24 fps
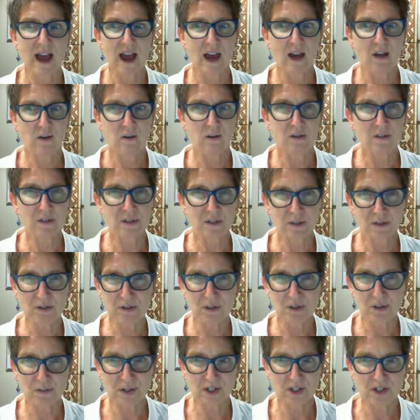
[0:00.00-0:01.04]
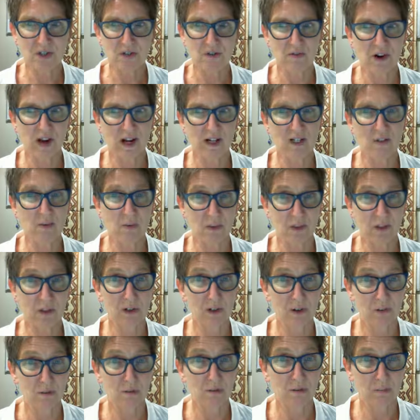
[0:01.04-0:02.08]
and also to interact with
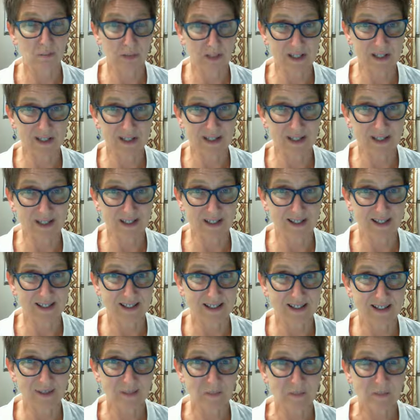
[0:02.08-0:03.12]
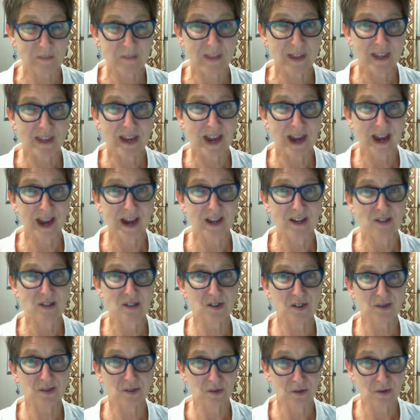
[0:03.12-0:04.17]
local businesses and
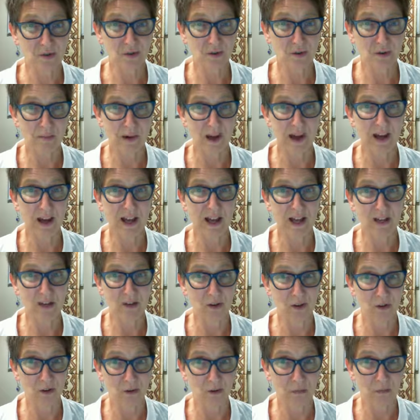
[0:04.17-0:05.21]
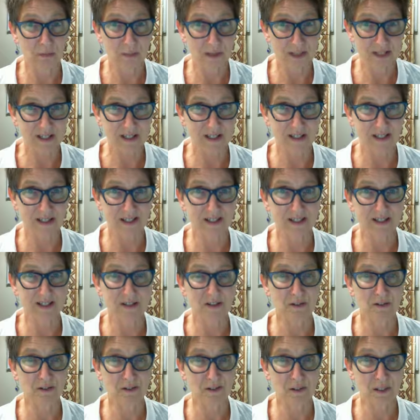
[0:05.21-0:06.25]
to talk about how local
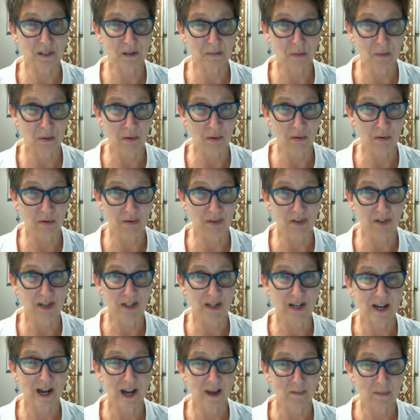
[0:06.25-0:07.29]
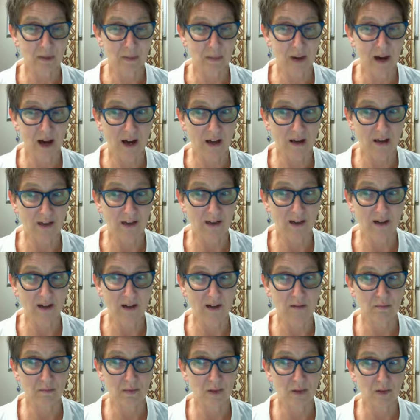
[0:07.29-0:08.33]
businesses could support and be part of their
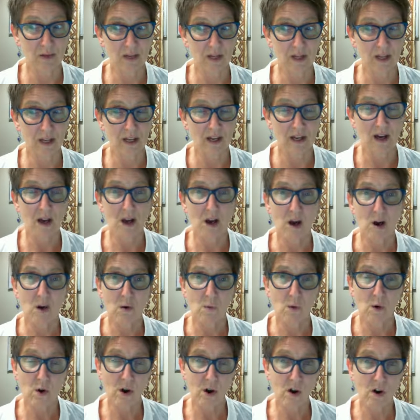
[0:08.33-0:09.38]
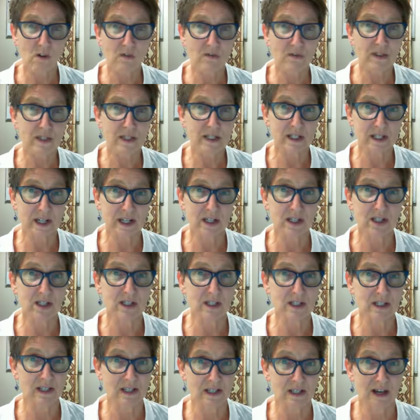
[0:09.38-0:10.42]
community, were
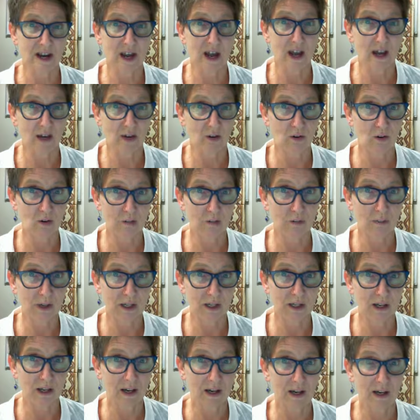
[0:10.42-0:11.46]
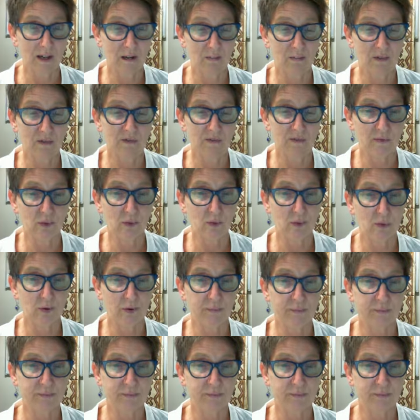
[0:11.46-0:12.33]
conversations that had not been had before.